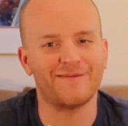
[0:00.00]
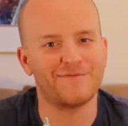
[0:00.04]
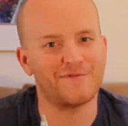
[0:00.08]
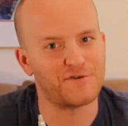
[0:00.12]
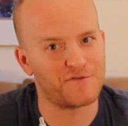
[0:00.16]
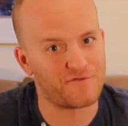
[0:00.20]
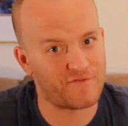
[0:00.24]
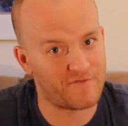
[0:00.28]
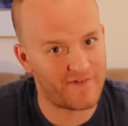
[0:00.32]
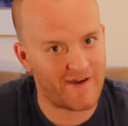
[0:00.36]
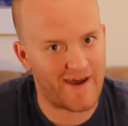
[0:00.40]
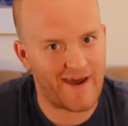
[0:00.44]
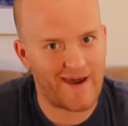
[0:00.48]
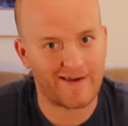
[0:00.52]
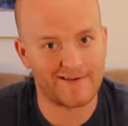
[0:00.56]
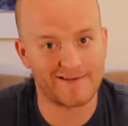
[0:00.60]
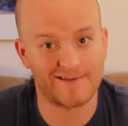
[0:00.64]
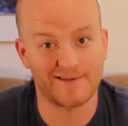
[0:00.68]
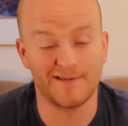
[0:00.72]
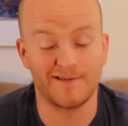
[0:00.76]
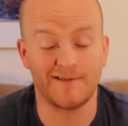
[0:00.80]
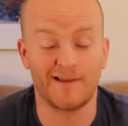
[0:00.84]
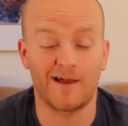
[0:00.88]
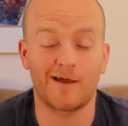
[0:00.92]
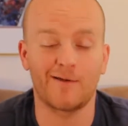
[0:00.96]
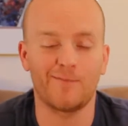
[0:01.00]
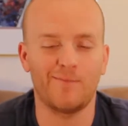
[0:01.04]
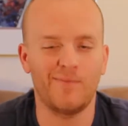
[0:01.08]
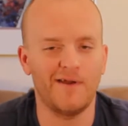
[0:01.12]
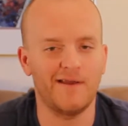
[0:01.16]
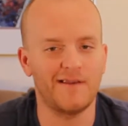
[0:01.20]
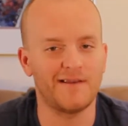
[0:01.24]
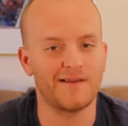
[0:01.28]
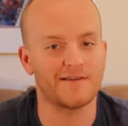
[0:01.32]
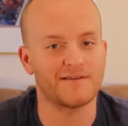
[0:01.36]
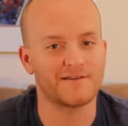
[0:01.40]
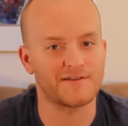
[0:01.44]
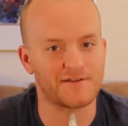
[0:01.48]
gives you facts. Not
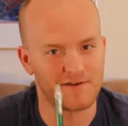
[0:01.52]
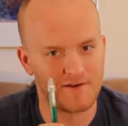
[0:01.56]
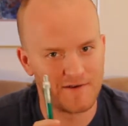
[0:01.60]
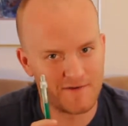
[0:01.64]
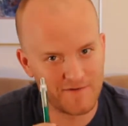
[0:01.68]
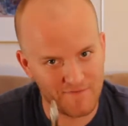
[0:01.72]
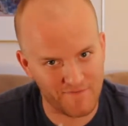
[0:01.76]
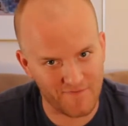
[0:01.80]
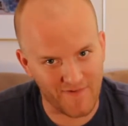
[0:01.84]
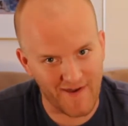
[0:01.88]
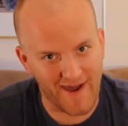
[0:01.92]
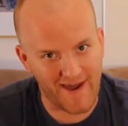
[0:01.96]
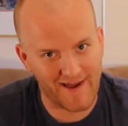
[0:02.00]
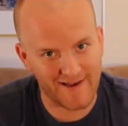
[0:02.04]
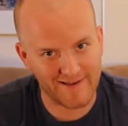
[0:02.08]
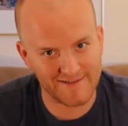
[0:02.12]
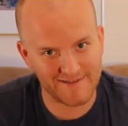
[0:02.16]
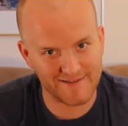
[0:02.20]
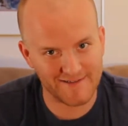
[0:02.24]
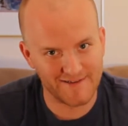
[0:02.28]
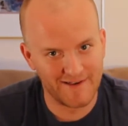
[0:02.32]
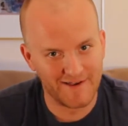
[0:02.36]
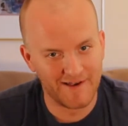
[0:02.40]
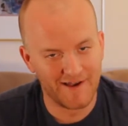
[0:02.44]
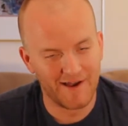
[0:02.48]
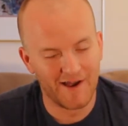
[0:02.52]
opinions, facts.